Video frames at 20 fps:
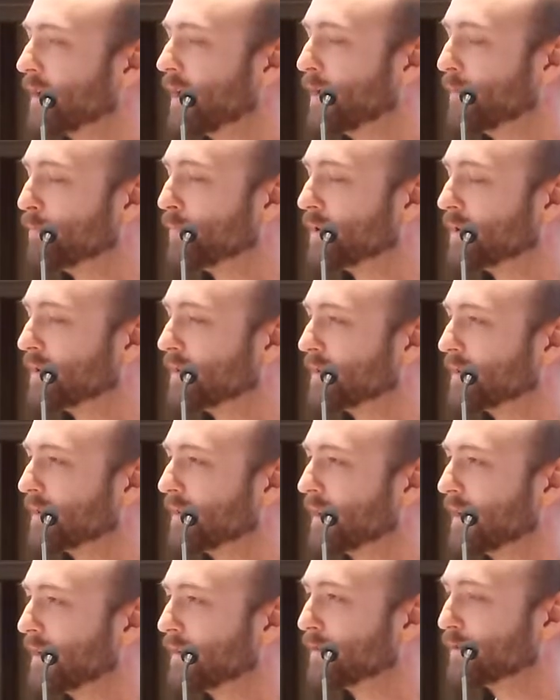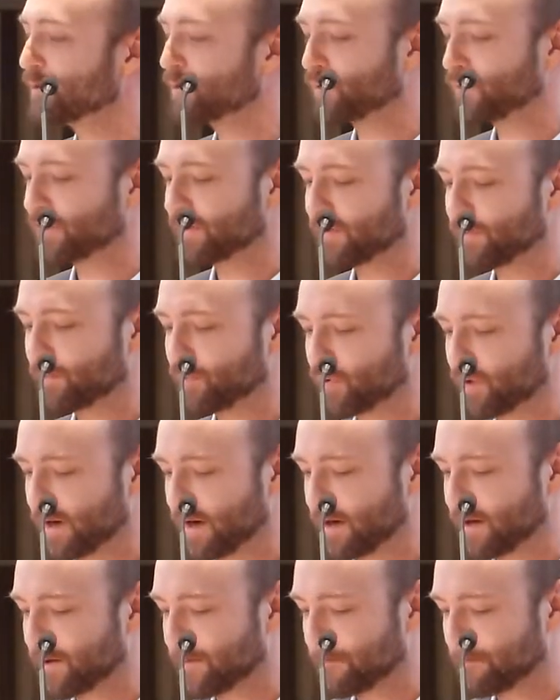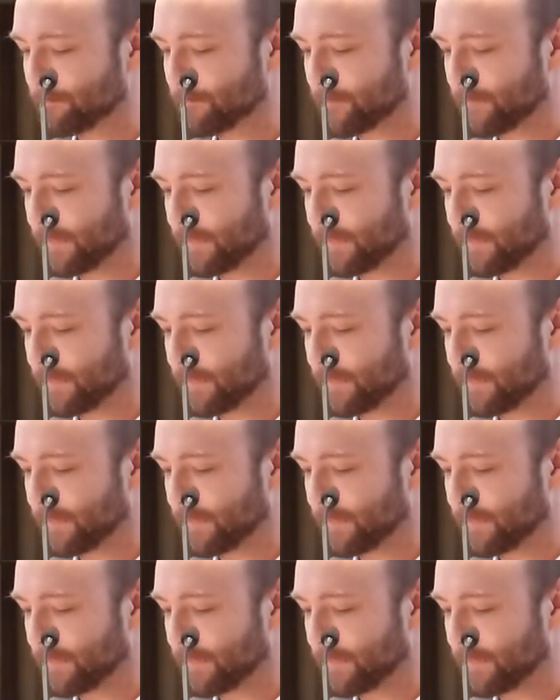humble than the Lord's Prayer